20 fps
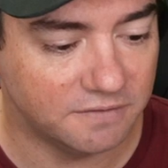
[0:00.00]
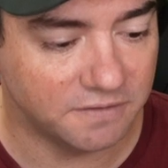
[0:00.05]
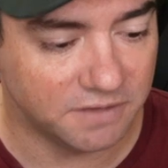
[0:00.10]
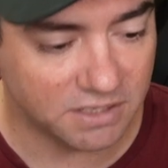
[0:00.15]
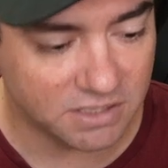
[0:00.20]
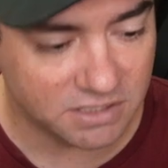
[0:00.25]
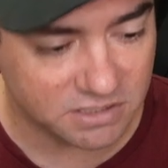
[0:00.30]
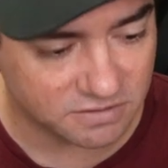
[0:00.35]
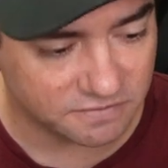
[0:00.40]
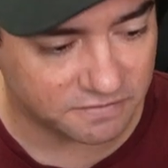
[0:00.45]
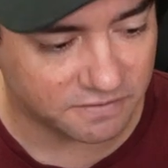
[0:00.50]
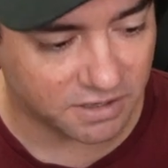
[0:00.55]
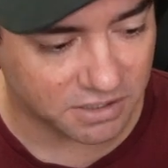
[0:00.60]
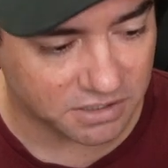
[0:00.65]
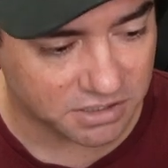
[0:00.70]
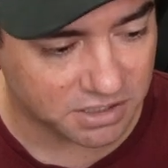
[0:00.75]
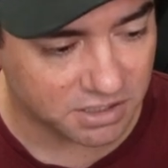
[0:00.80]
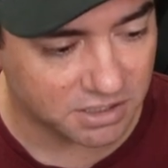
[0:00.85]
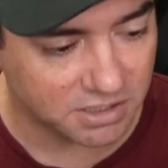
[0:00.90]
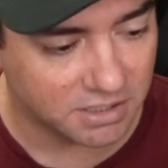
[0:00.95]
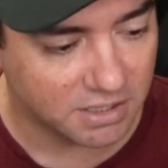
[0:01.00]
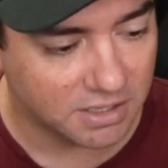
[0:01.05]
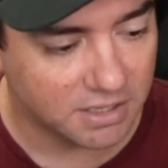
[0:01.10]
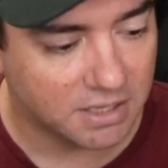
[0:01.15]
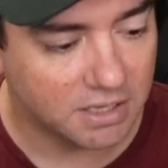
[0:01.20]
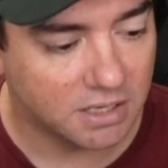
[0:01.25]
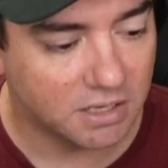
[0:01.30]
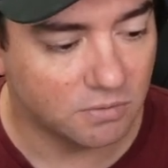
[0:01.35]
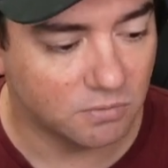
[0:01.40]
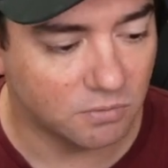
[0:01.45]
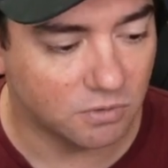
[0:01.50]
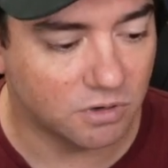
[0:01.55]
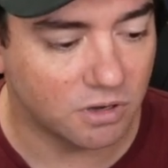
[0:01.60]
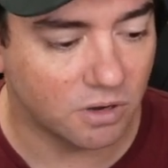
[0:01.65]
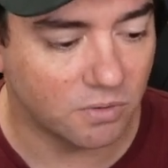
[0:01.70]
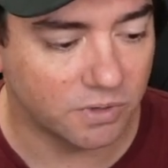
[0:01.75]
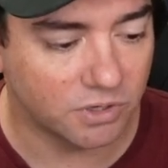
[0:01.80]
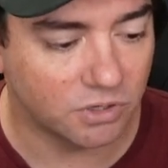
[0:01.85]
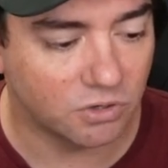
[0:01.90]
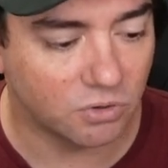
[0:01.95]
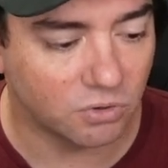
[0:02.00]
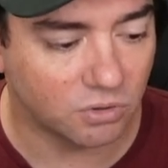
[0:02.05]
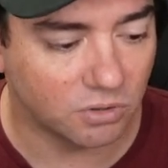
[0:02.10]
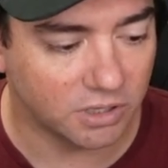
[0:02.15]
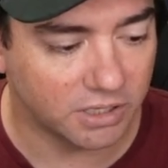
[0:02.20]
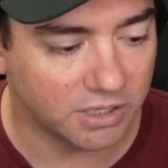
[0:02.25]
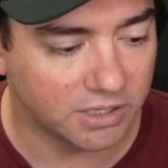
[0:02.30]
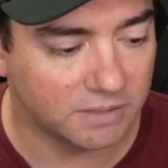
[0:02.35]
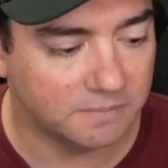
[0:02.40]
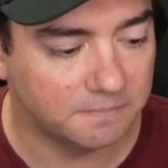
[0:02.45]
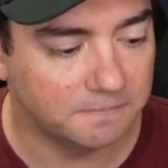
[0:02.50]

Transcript: it is a function, we'll go and call it.